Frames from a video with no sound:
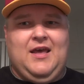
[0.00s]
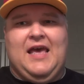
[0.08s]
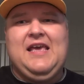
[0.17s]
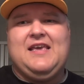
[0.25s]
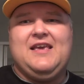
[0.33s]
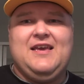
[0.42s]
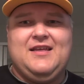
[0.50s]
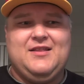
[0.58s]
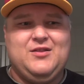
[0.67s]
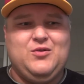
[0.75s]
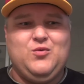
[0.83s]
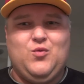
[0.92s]
Hey,
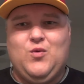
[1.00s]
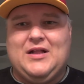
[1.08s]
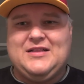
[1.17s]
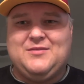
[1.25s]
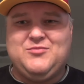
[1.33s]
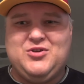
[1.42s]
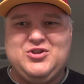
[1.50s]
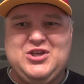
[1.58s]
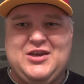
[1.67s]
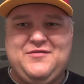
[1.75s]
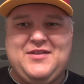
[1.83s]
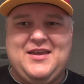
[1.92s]
and welcome to the
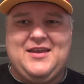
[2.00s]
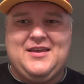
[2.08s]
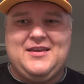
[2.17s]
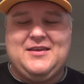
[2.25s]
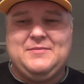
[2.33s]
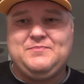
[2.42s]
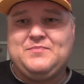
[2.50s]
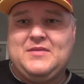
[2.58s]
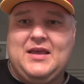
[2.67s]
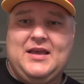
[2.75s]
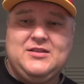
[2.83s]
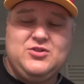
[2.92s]
Shave Tank.
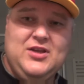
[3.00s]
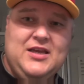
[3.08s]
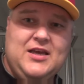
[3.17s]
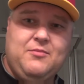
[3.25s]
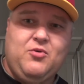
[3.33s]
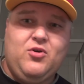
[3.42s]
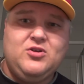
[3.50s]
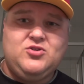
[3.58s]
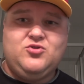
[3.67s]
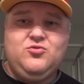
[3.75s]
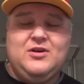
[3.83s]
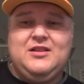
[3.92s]
And today I'm going
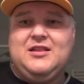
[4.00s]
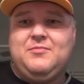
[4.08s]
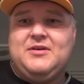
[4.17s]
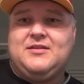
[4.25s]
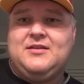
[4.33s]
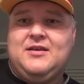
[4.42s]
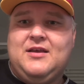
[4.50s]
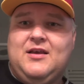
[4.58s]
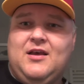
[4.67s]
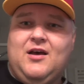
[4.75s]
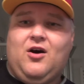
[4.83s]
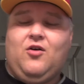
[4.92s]
to do a little bit
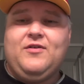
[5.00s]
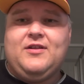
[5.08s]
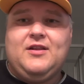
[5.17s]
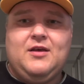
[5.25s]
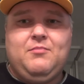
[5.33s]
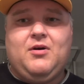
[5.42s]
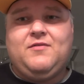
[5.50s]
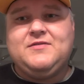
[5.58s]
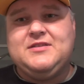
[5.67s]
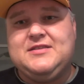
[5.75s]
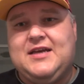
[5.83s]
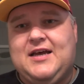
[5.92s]
of an above
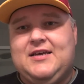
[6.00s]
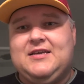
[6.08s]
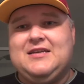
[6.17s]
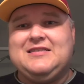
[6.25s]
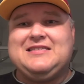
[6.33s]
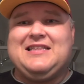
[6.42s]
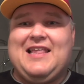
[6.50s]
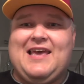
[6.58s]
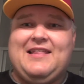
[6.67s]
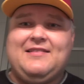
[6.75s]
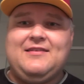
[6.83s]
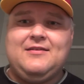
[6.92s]
the tie
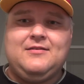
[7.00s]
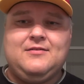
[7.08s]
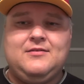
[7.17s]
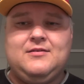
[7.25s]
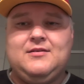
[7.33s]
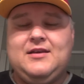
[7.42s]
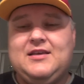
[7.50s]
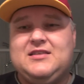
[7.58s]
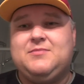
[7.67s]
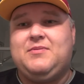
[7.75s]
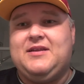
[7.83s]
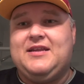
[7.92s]
slant
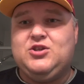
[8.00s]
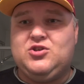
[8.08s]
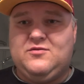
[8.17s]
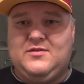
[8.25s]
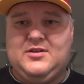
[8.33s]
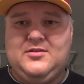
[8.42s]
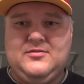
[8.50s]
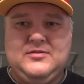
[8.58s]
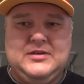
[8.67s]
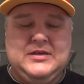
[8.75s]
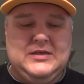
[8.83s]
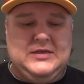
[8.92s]
explanation video,
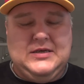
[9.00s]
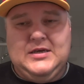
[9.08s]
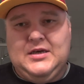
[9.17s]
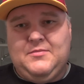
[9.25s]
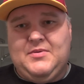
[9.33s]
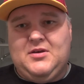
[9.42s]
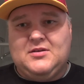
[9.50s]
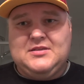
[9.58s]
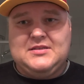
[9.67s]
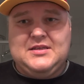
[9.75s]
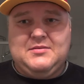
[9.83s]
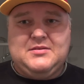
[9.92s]
because
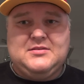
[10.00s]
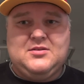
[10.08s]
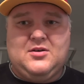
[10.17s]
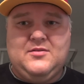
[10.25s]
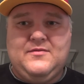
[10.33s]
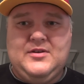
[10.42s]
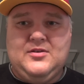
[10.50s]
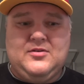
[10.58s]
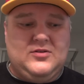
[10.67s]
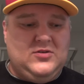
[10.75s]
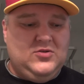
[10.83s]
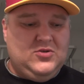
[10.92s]
I saw a video
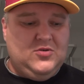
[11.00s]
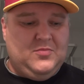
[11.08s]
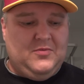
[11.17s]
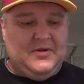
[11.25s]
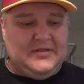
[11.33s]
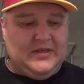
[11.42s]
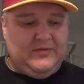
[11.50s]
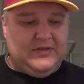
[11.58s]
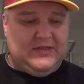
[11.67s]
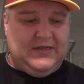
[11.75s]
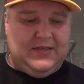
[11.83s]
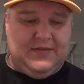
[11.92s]
on YouTube where someone
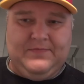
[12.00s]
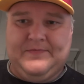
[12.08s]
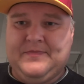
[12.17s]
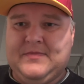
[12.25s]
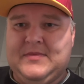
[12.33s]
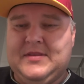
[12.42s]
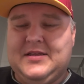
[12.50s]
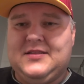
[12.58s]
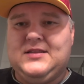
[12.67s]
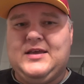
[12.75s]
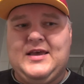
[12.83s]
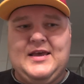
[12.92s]
said that
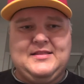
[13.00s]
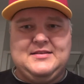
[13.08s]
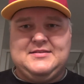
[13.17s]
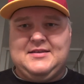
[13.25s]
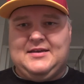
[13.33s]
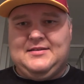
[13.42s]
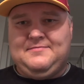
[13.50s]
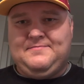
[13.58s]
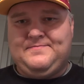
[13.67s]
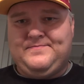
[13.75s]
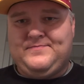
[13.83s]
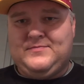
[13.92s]
the head design